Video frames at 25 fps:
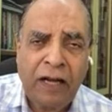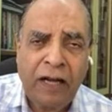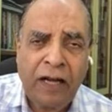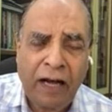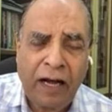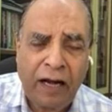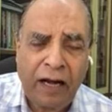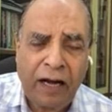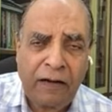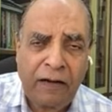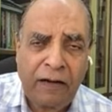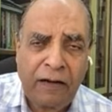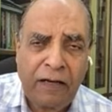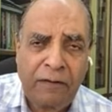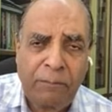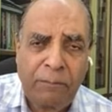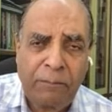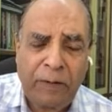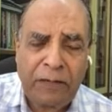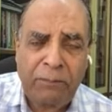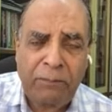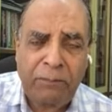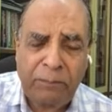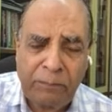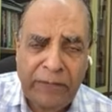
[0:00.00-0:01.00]
uh,
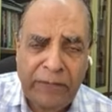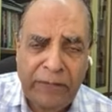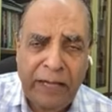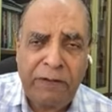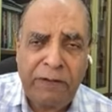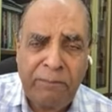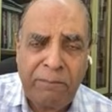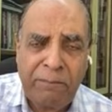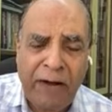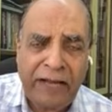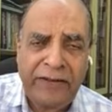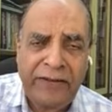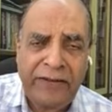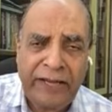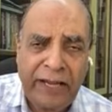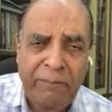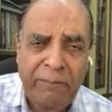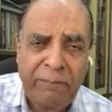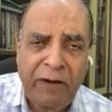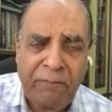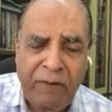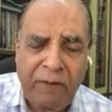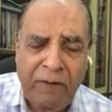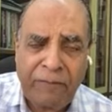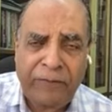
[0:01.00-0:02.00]
but maybe my name
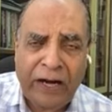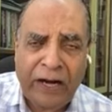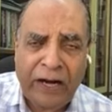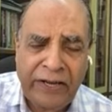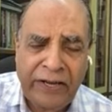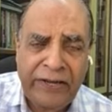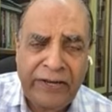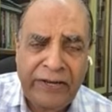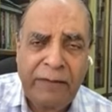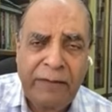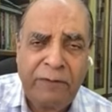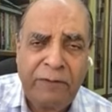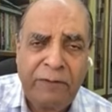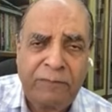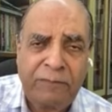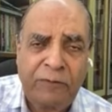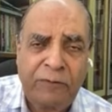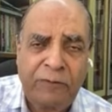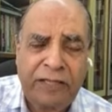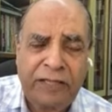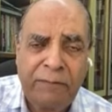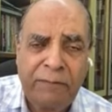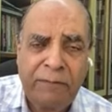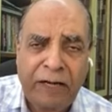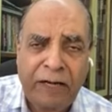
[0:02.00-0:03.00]
or my father's name is
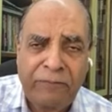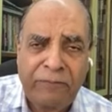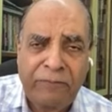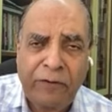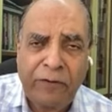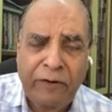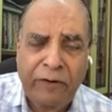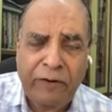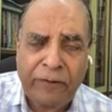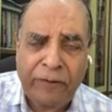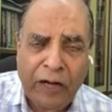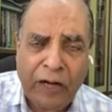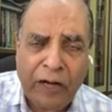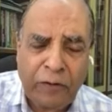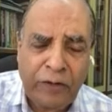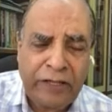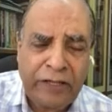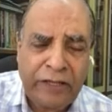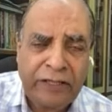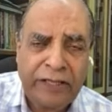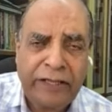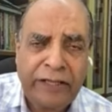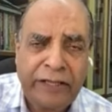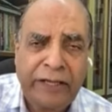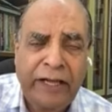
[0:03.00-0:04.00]
Muslim, but we were following
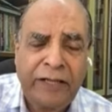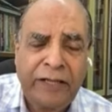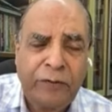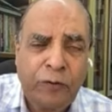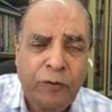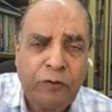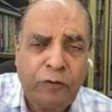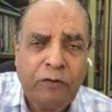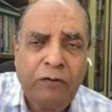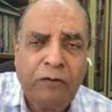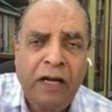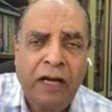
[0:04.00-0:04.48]
the Hindu